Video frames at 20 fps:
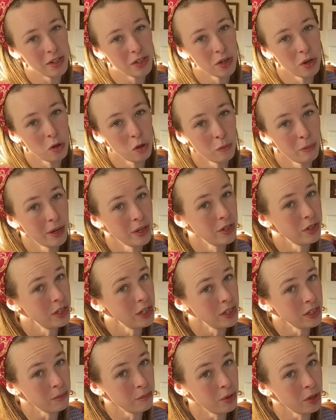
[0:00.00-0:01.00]
hole punch these
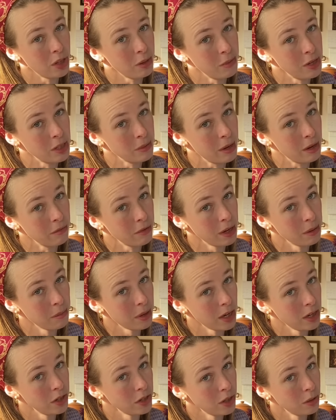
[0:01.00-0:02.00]
and put them into my ring
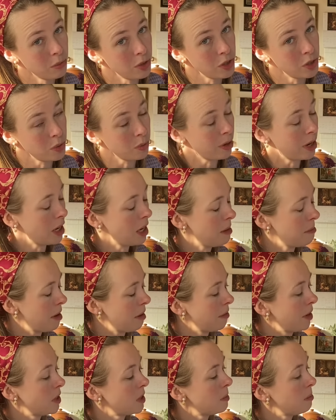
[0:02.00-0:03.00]
binder, which is where I keep my
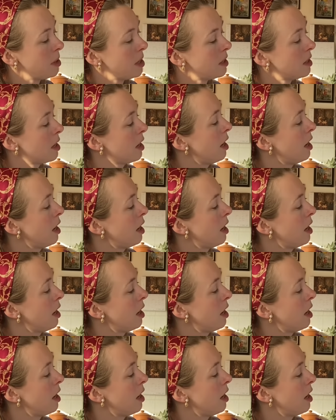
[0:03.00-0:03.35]
recipes.